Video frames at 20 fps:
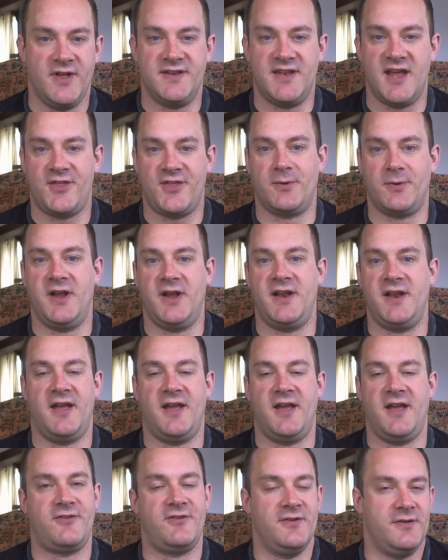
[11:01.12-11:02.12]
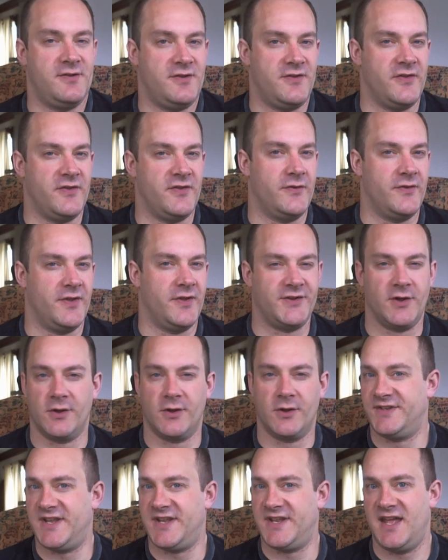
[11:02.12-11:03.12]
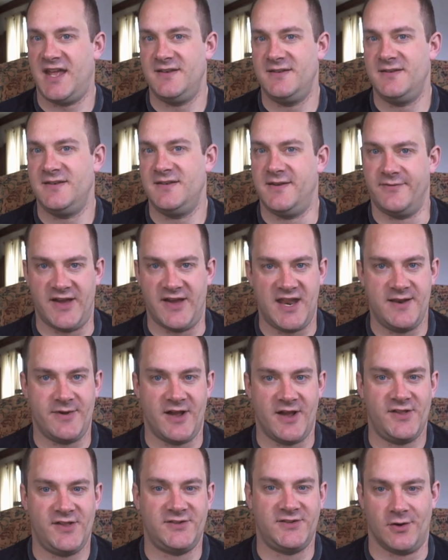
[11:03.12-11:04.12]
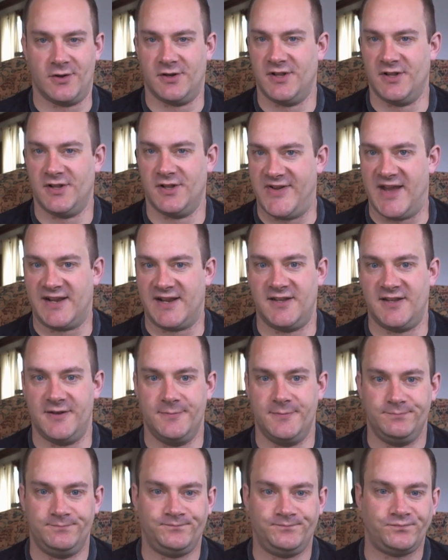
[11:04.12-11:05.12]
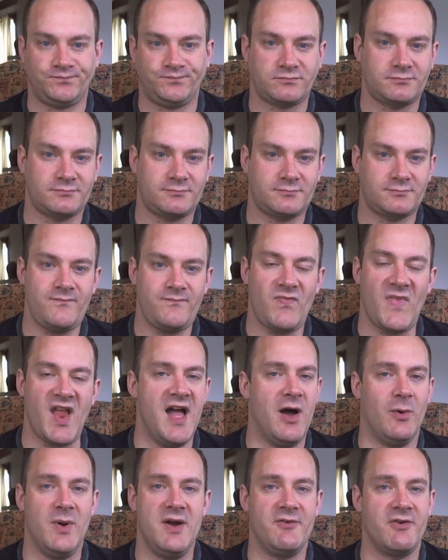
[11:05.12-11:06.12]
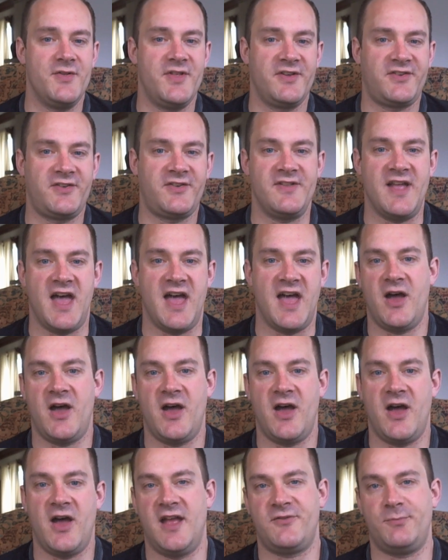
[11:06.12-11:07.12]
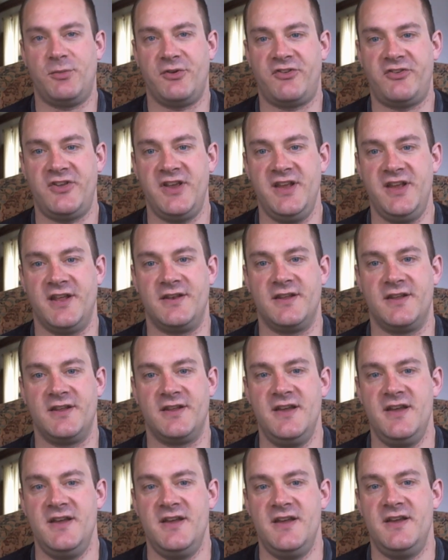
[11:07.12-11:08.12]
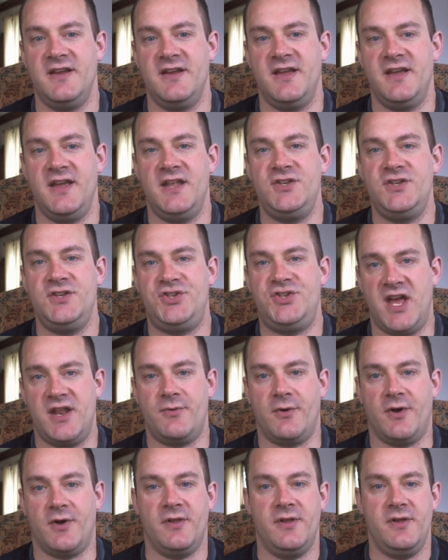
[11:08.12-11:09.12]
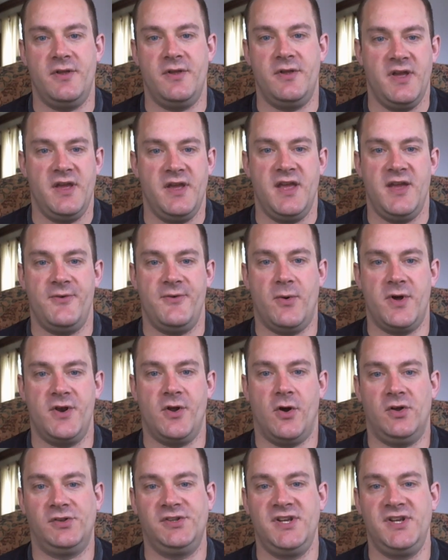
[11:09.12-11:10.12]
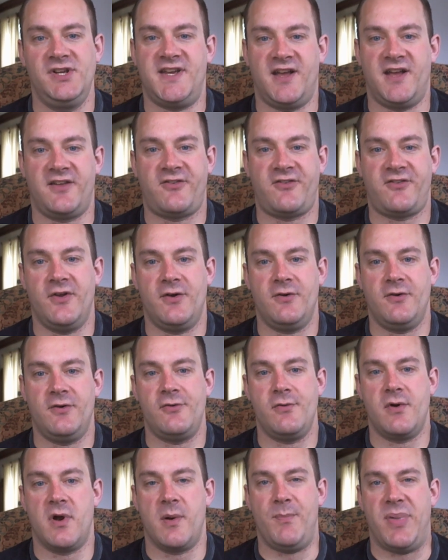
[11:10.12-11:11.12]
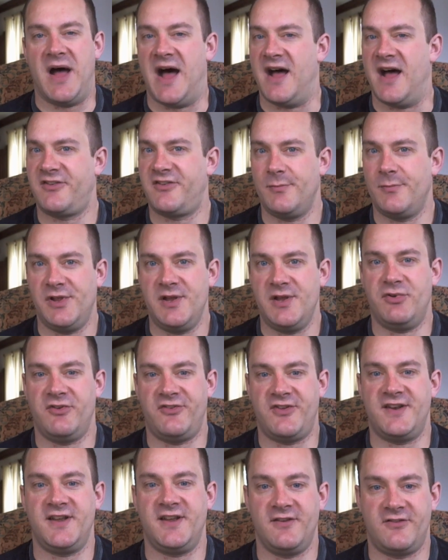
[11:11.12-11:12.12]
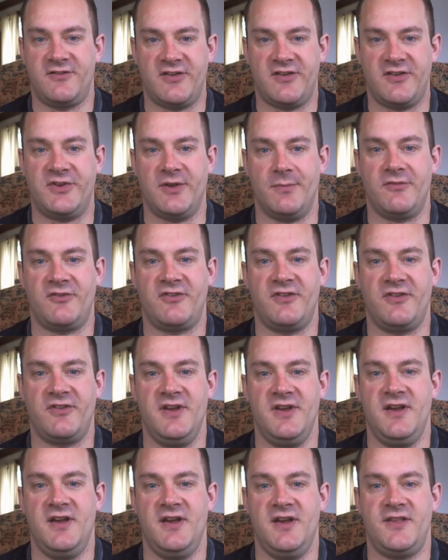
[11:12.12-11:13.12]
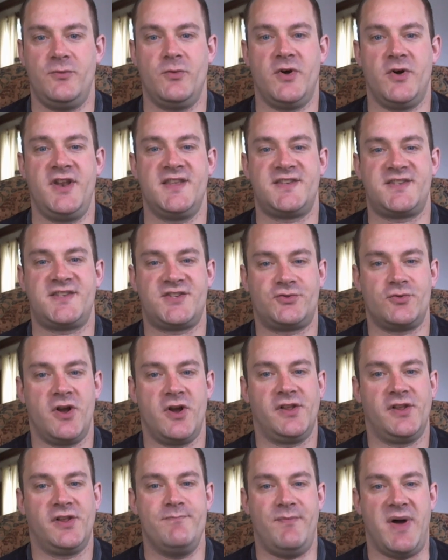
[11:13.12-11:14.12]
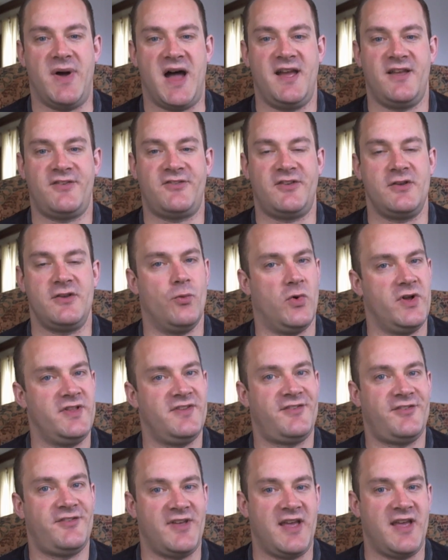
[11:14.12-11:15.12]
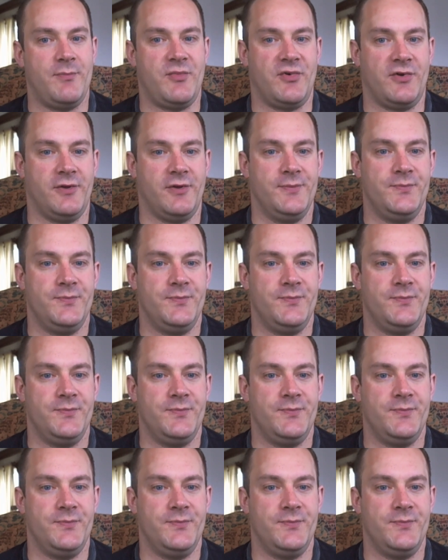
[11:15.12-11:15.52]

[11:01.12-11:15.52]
death rate as the total dead divided by the total infected. However, this is not how it has proceeded. In general, if one only tests those who are possibly presenting symptoms, then one is strongly biasing one's sample.